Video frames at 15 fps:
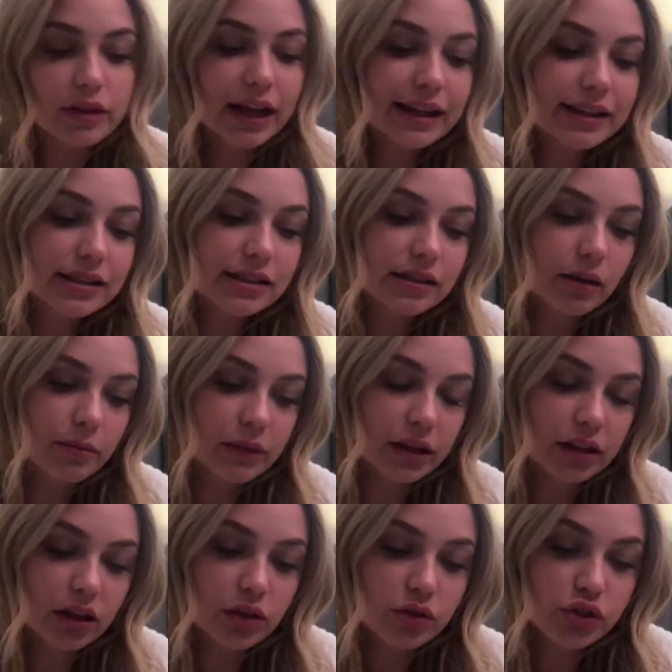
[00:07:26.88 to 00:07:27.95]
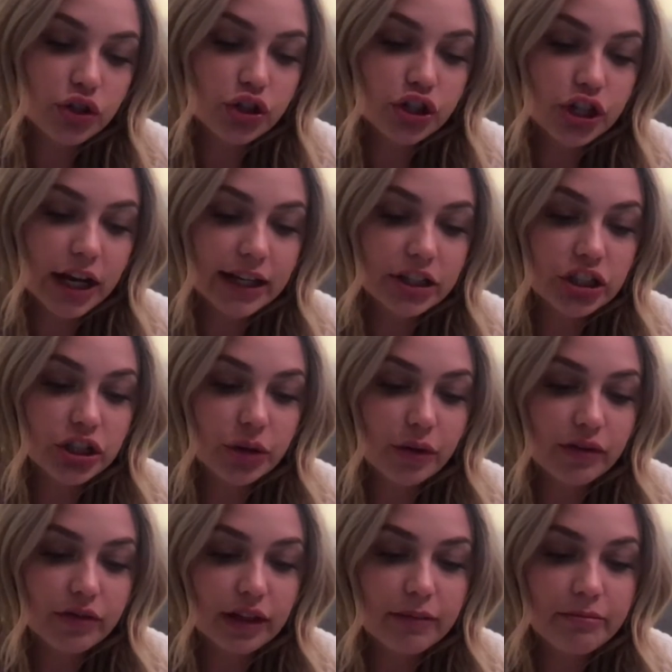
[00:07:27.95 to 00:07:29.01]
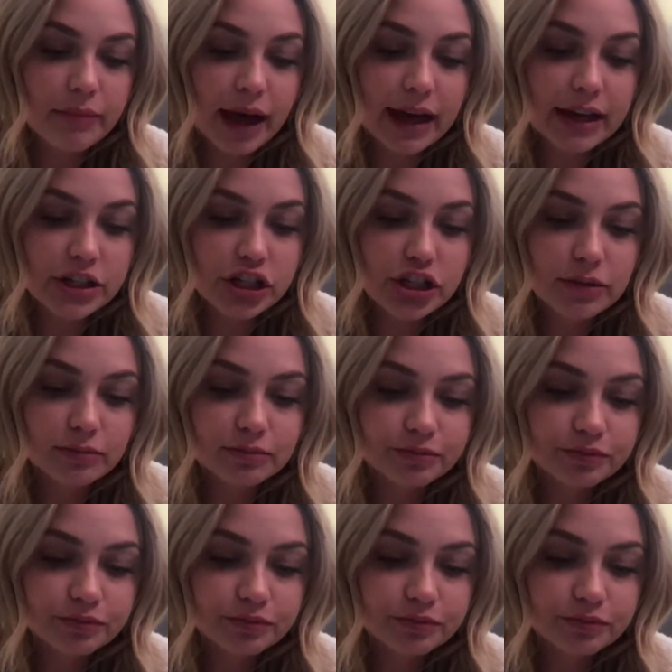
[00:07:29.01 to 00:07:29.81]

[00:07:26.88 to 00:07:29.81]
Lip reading: that's something that you should check too, if they match.